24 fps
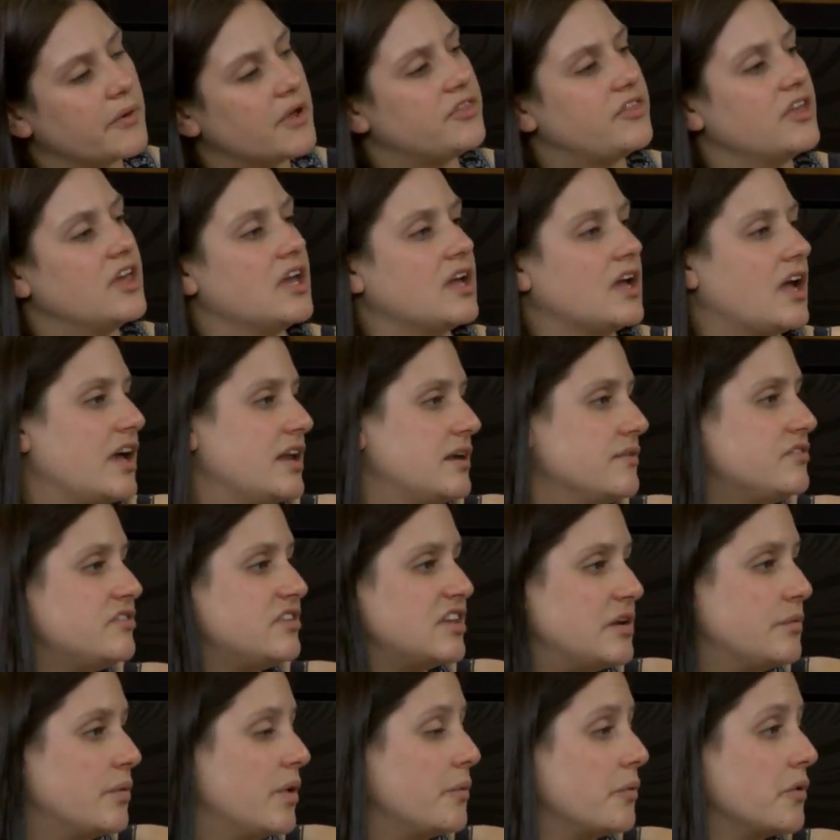with it and kind of
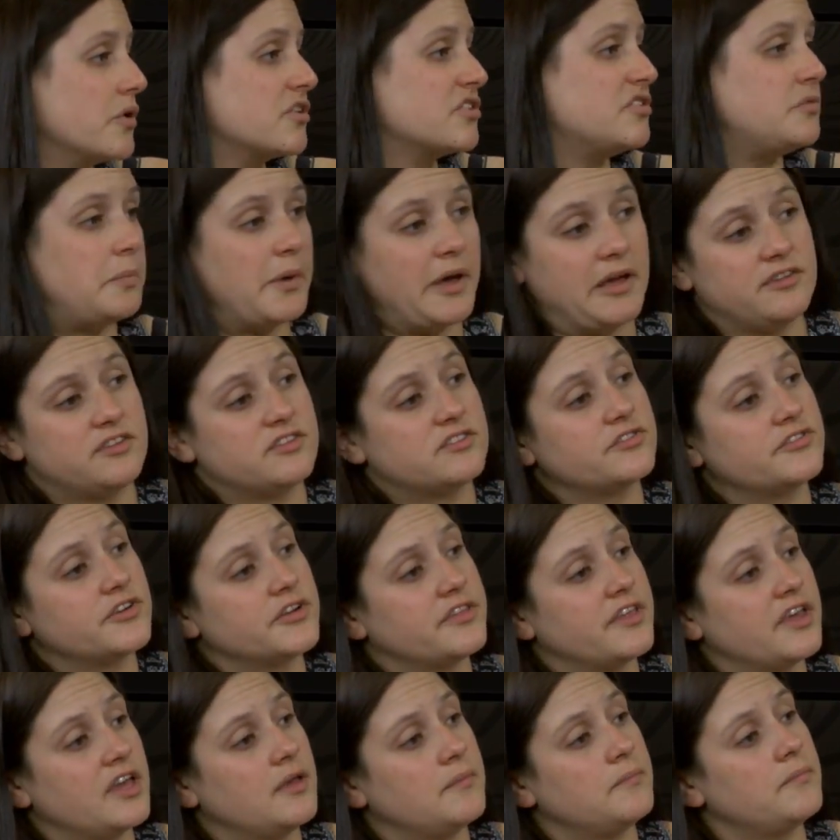see what works best
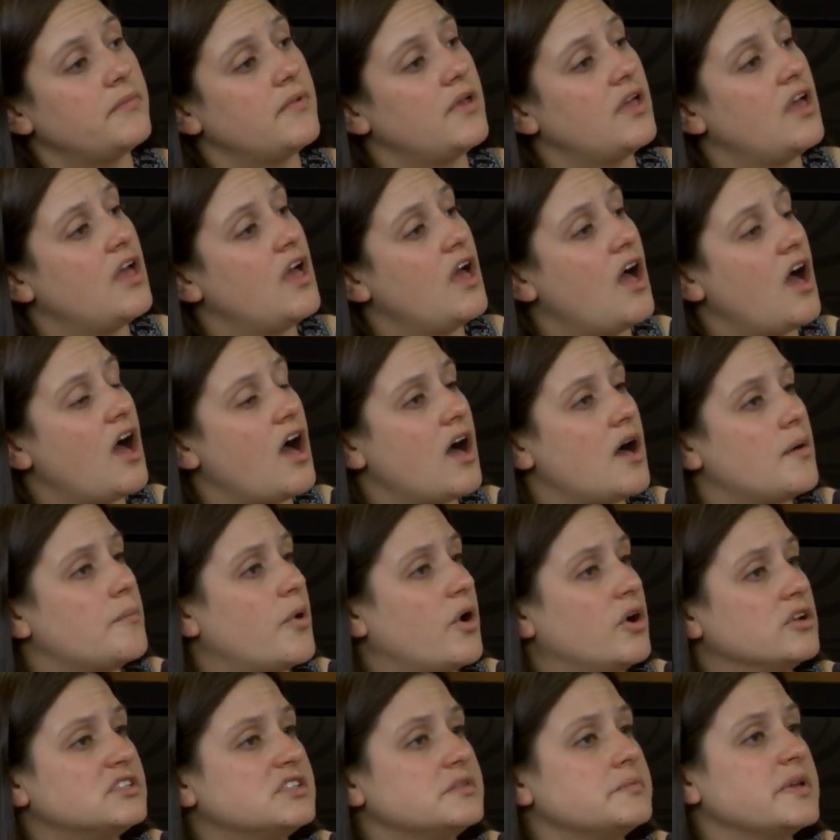for them
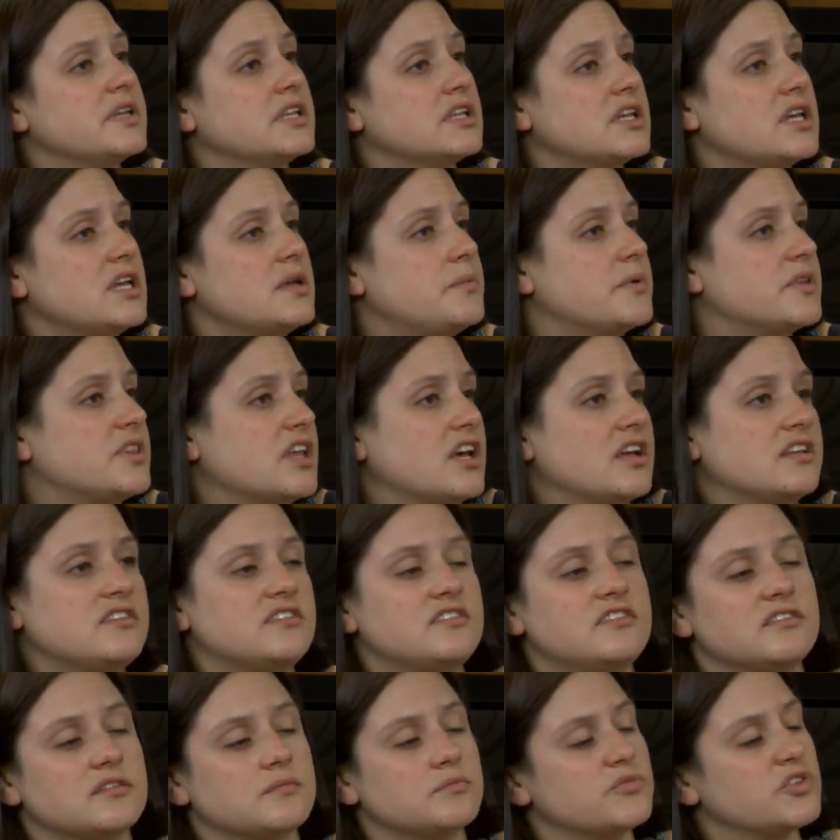ultimately, but
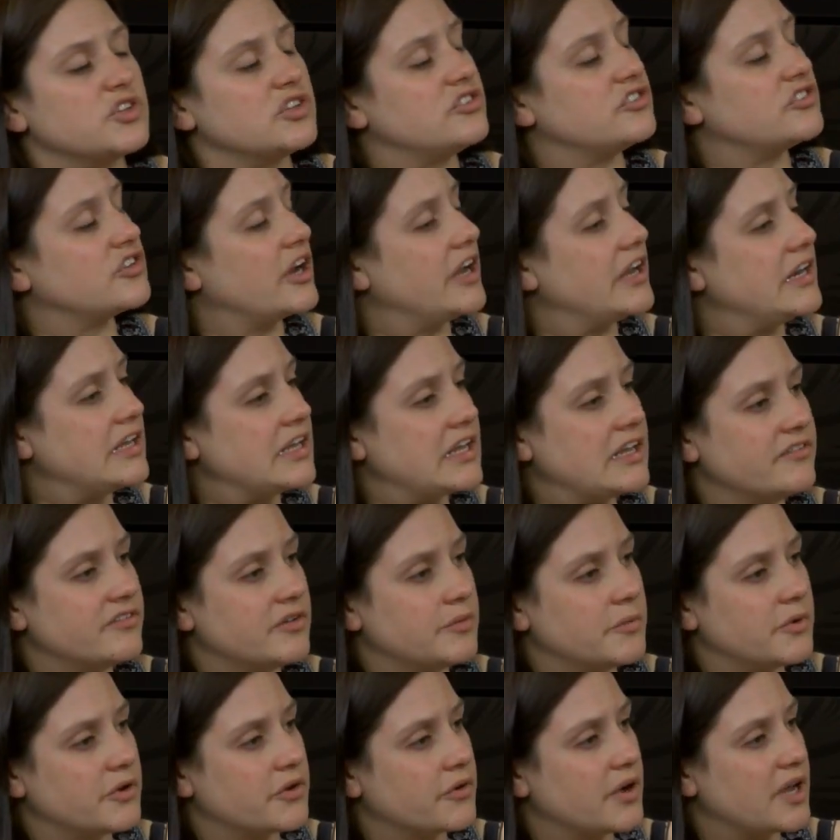I'm just trying to give
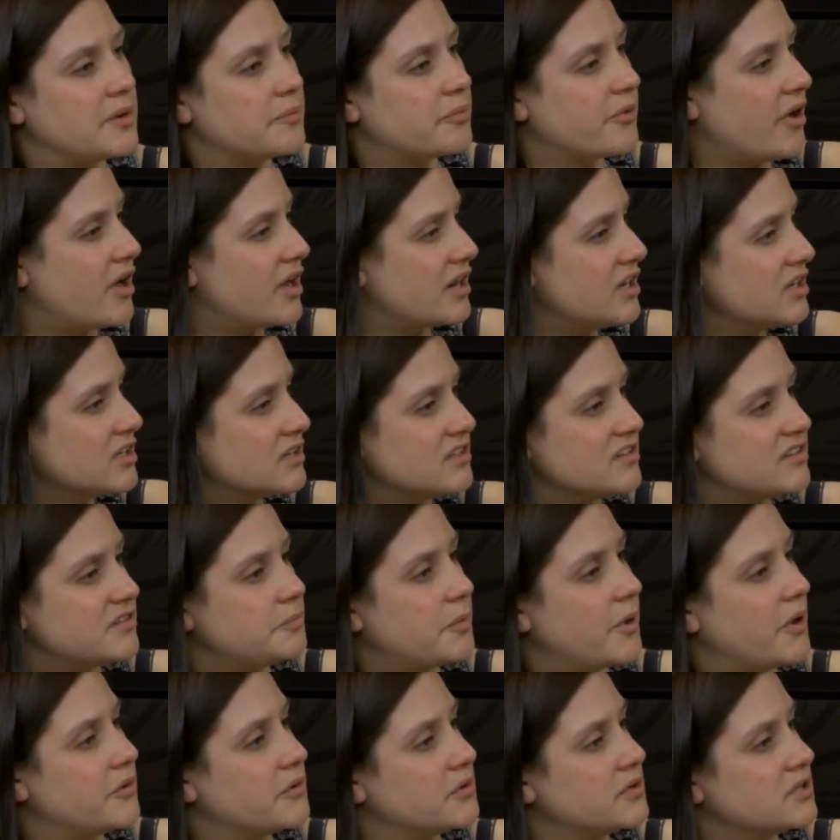them a great product that's
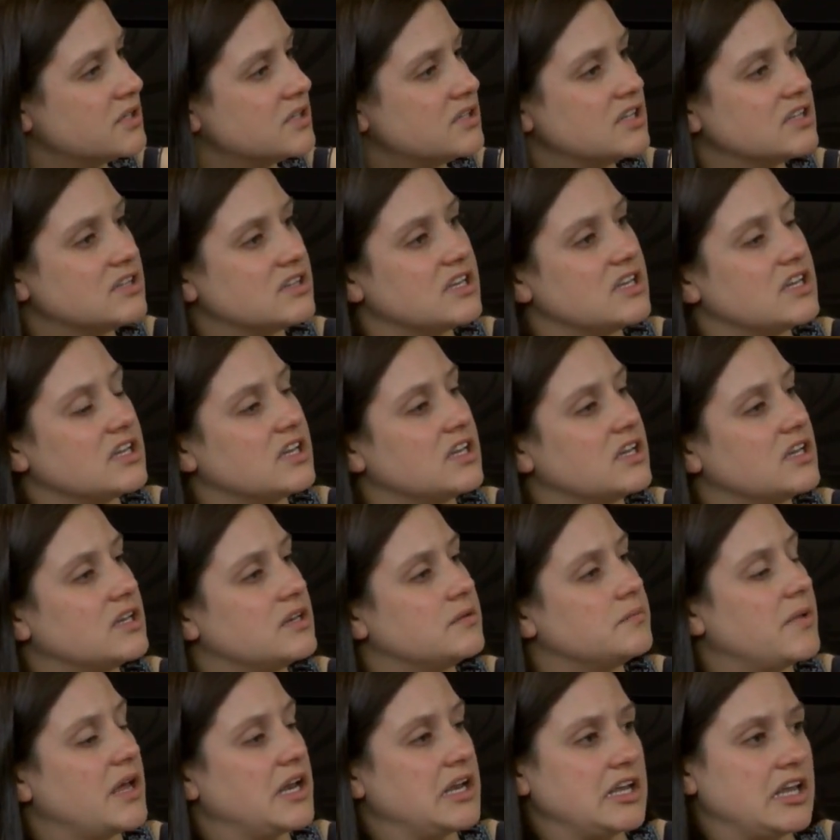potent, that they
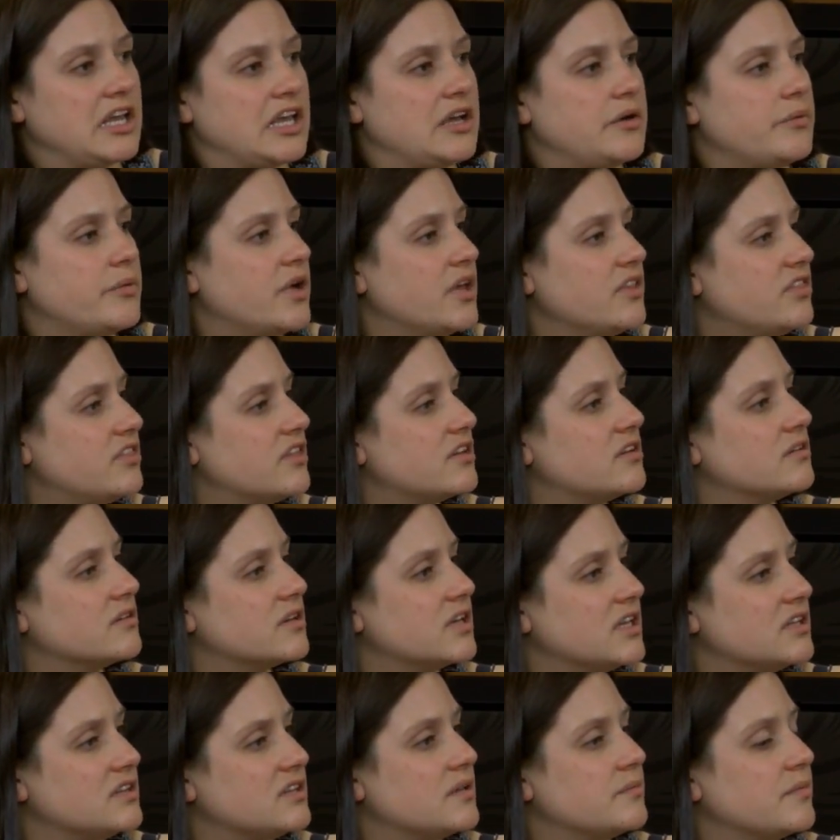can medicate with, that'll
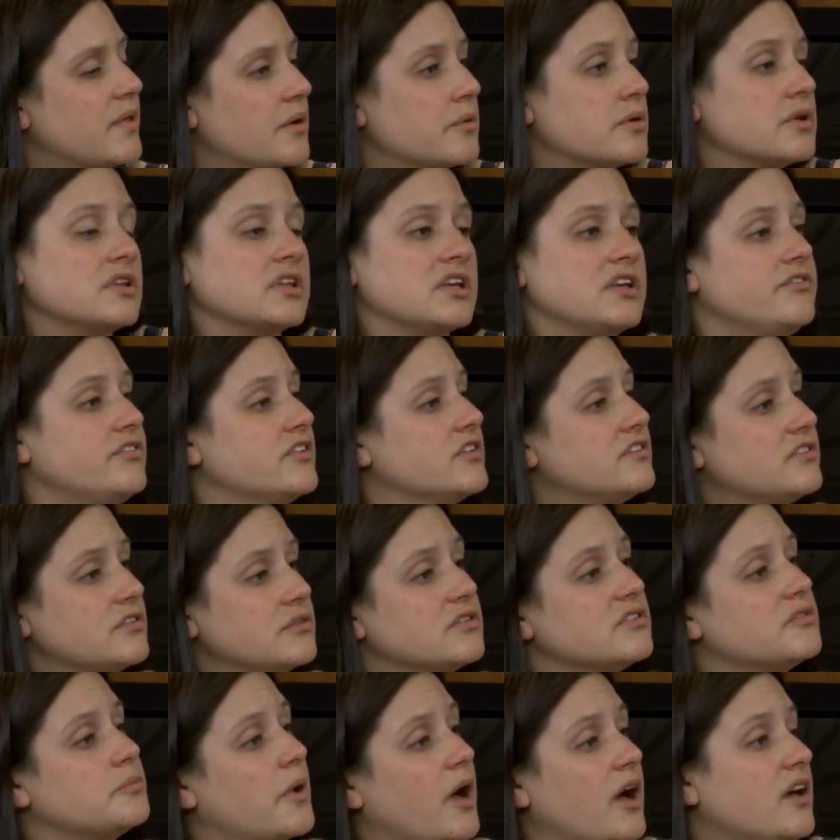get them that relief as soon
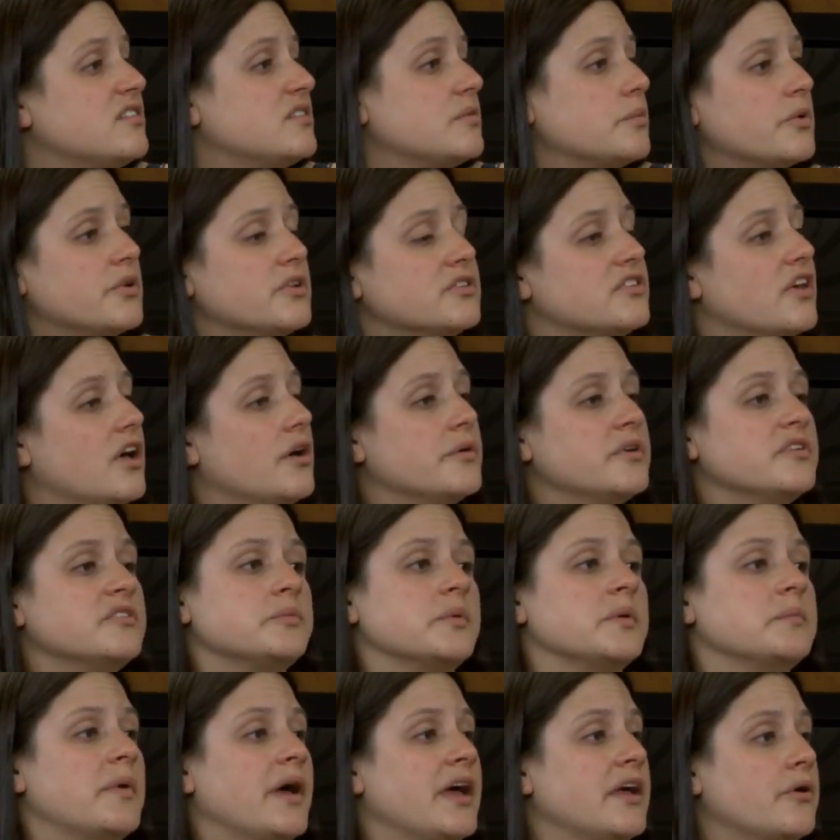as possible. It's always
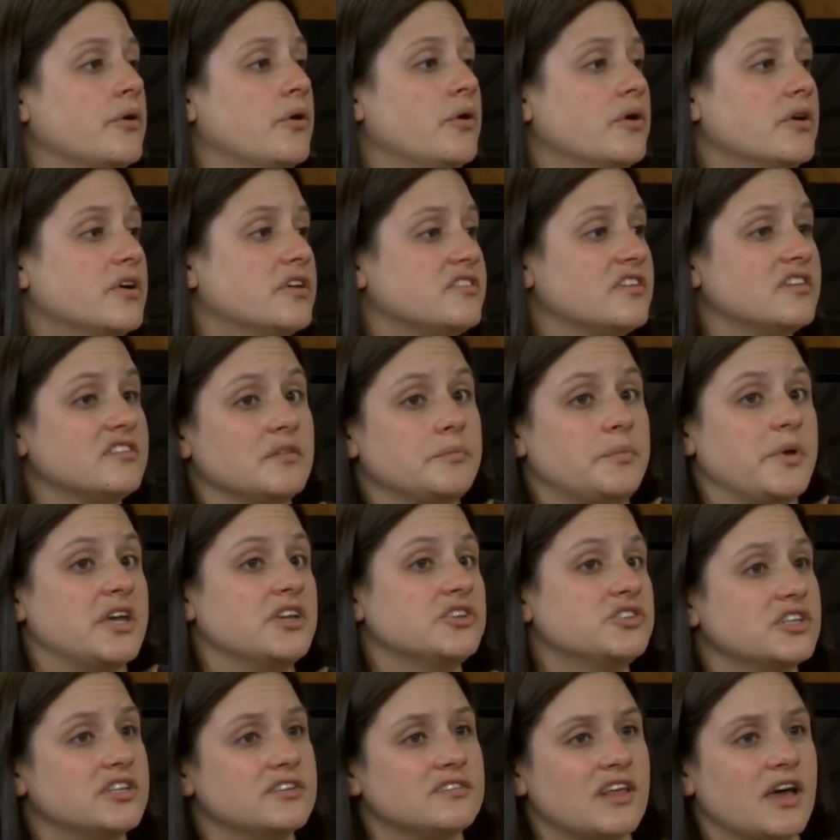been my goal, because as a
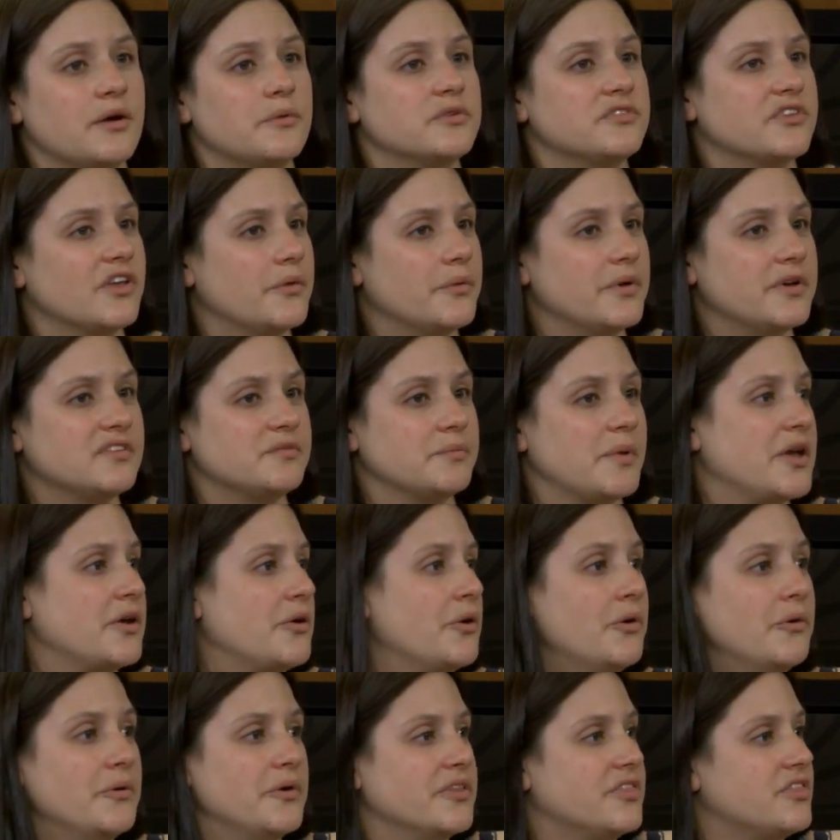patient, that was always my
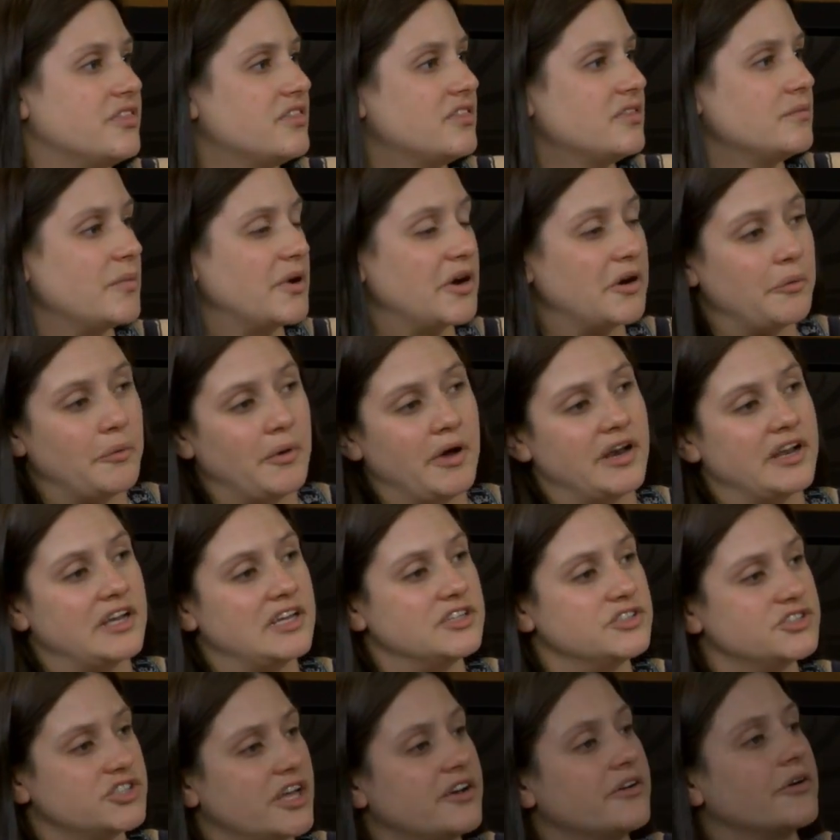goal with marijuana
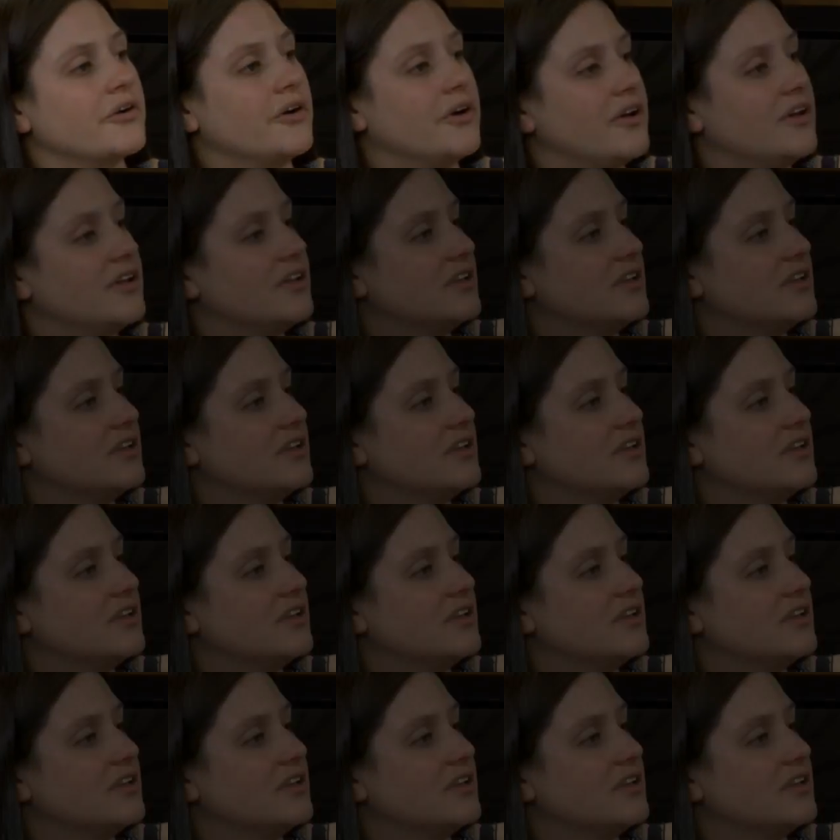in general.